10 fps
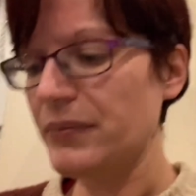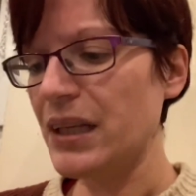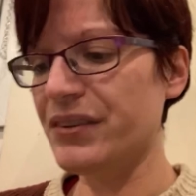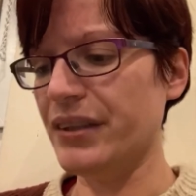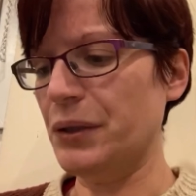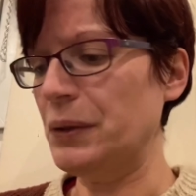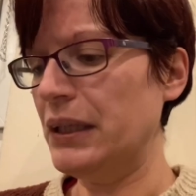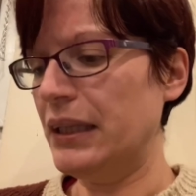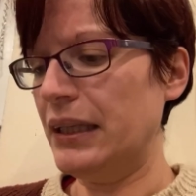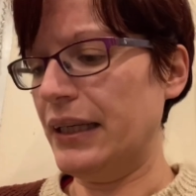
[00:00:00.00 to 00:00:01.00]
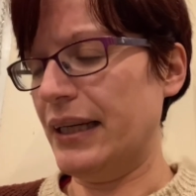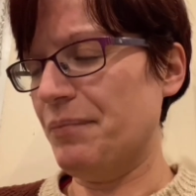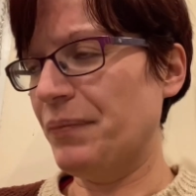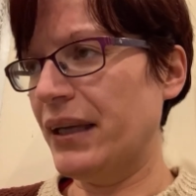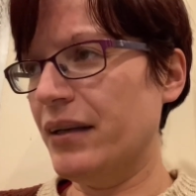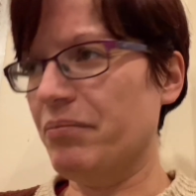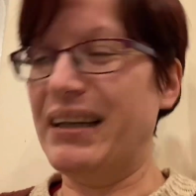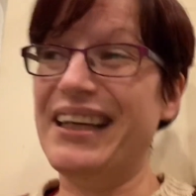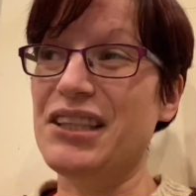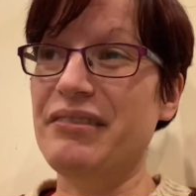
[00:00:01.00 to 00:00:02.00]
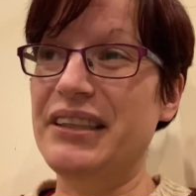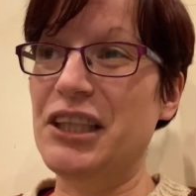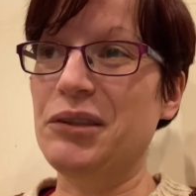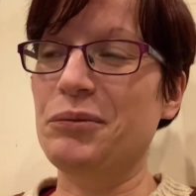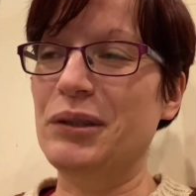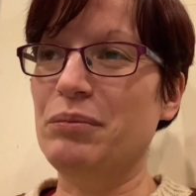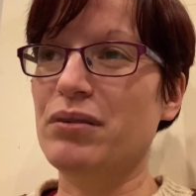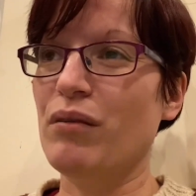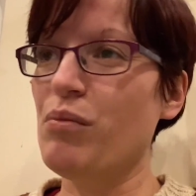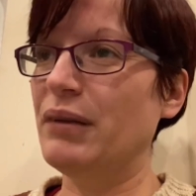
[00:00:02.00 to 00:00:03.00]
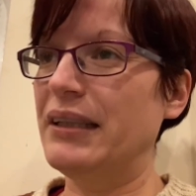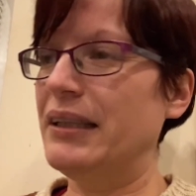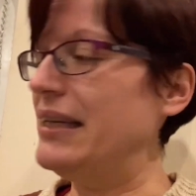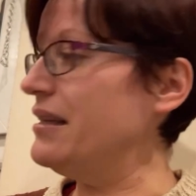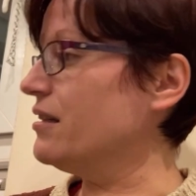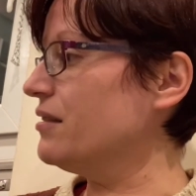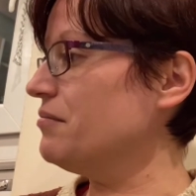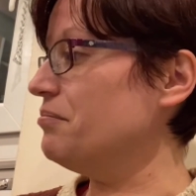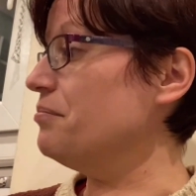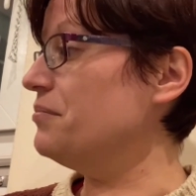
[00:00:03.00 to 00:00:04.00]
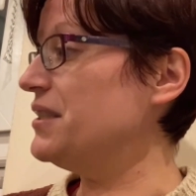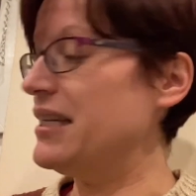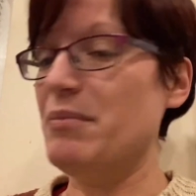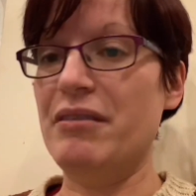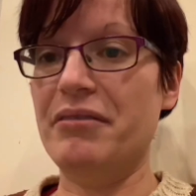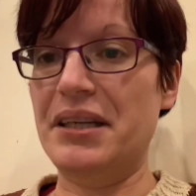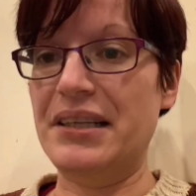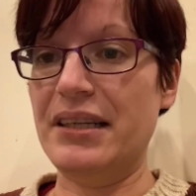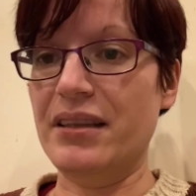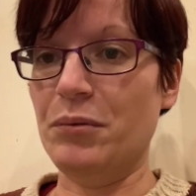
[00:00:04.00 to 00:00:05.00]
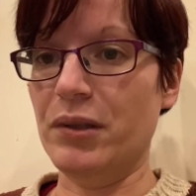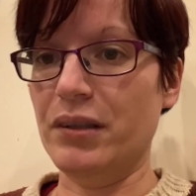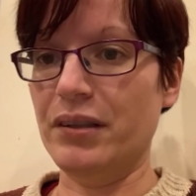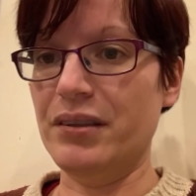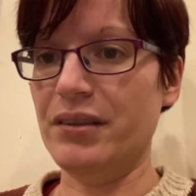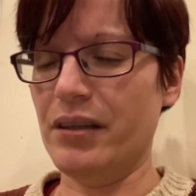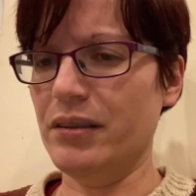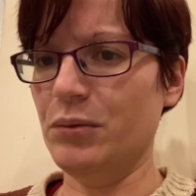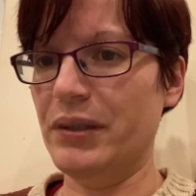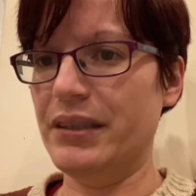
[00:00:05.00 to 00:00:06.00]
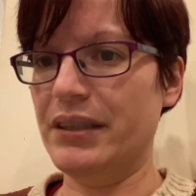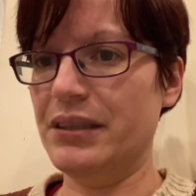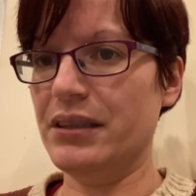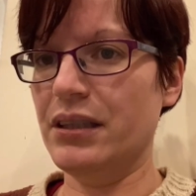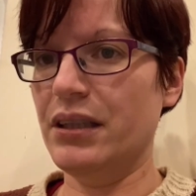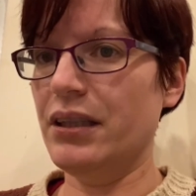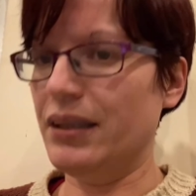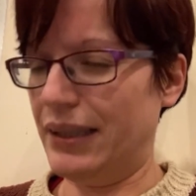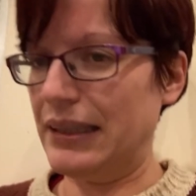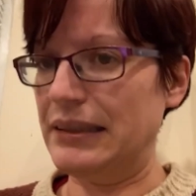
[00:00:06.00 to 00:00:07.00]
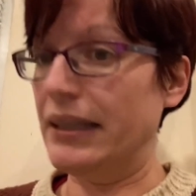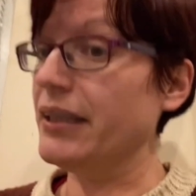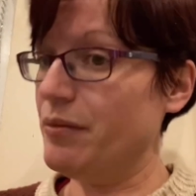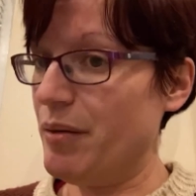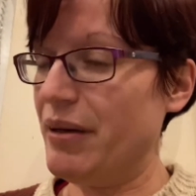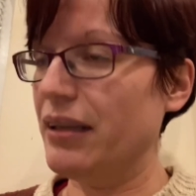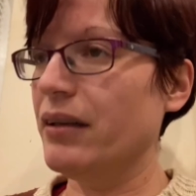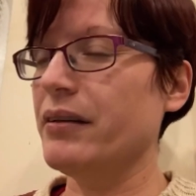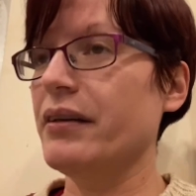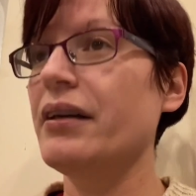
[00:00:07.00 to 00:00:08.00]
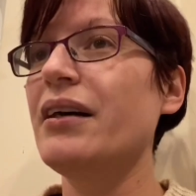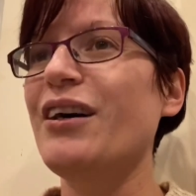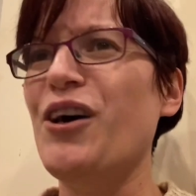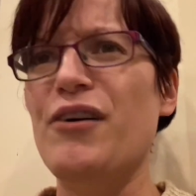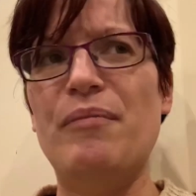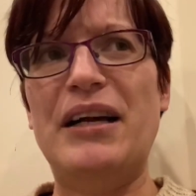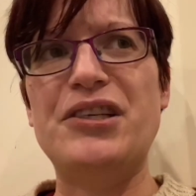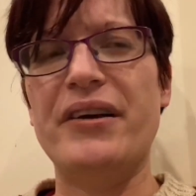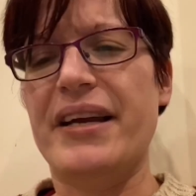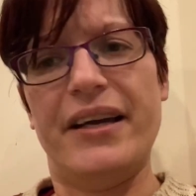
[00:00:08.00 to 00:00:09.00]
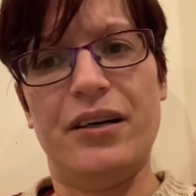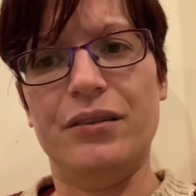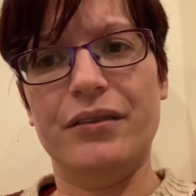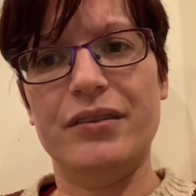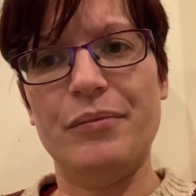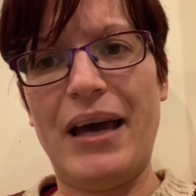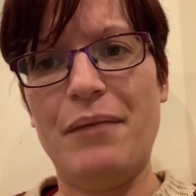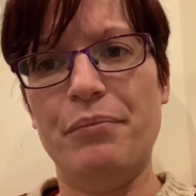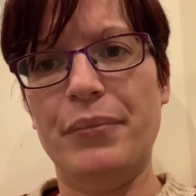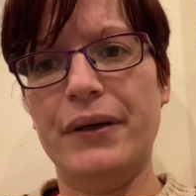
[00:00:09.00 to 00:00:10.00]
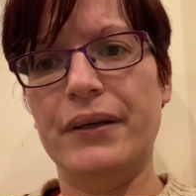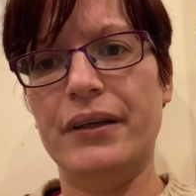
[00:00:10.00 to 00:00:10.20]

So my next video will probably either see me finishing the one on soil, which is, like I say, going to be a bit long, or I might try and get hold of some hemp.